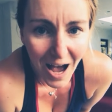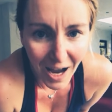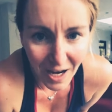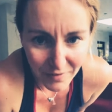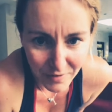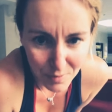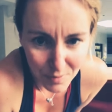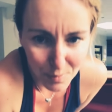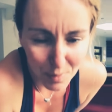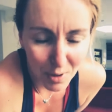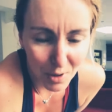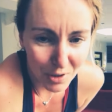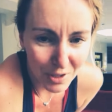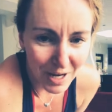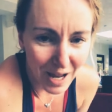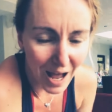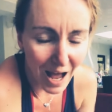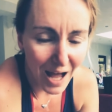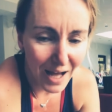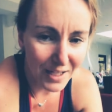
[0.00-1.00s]
Hi
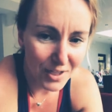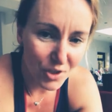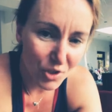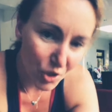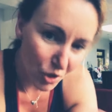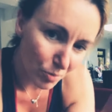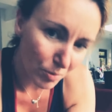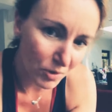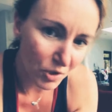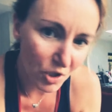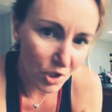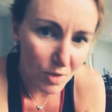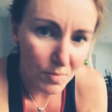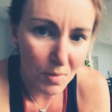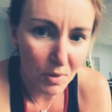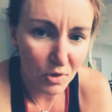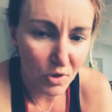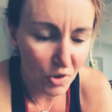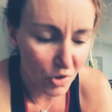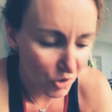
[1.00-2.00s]
everyone, I just wanted to
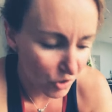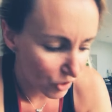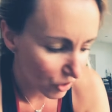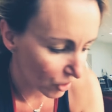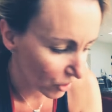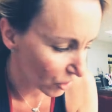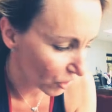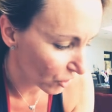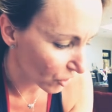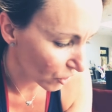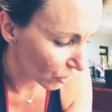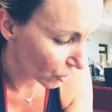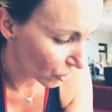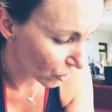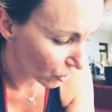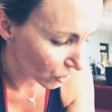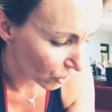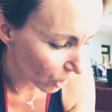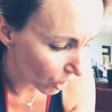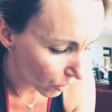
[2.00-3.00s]
come on to
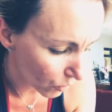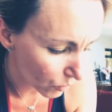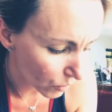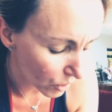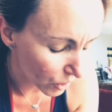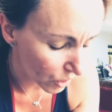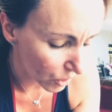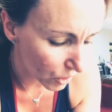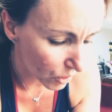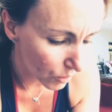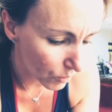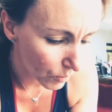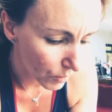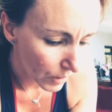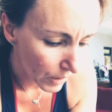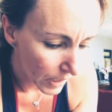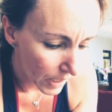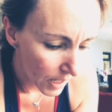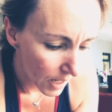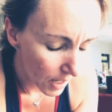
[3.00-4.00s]
show you
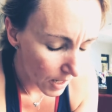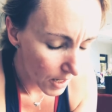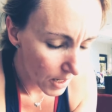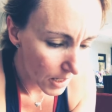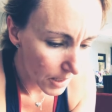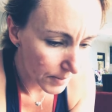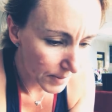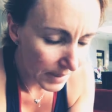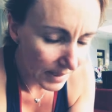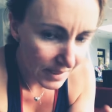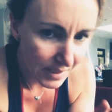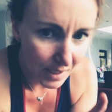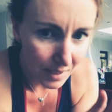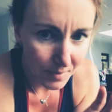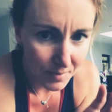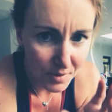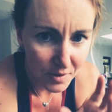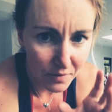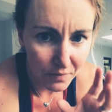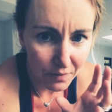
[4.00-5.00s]
in
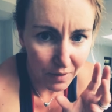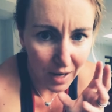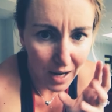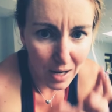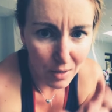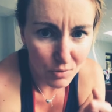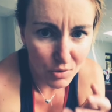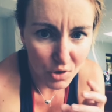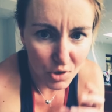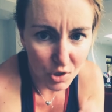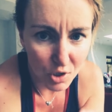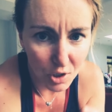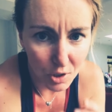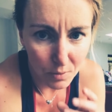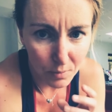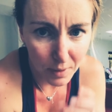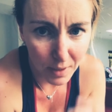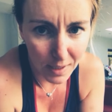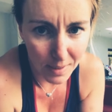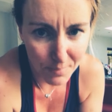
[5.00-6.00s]
terms of how to
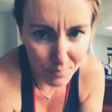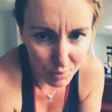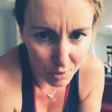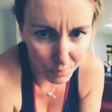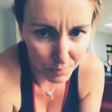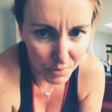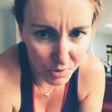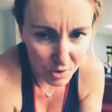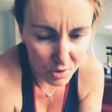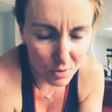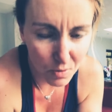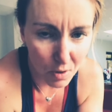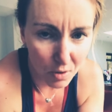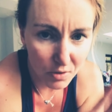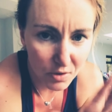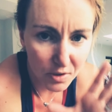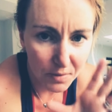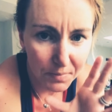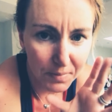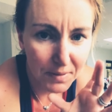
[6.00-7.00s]
do a proper squat
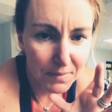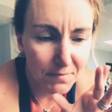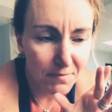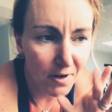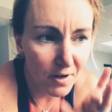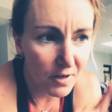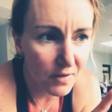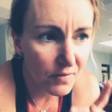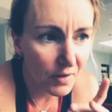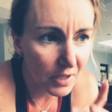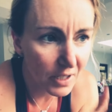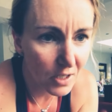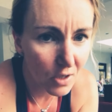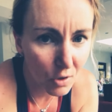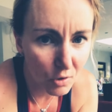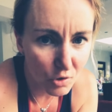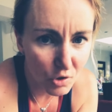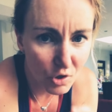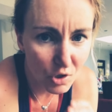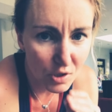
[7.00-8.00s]
and to be very, very
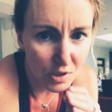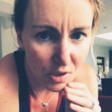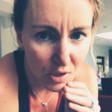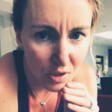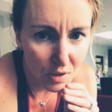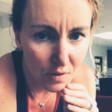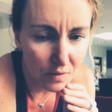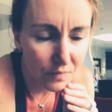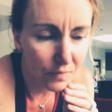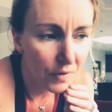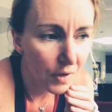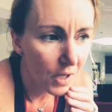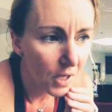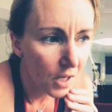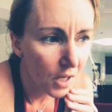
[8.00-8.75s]
conscious of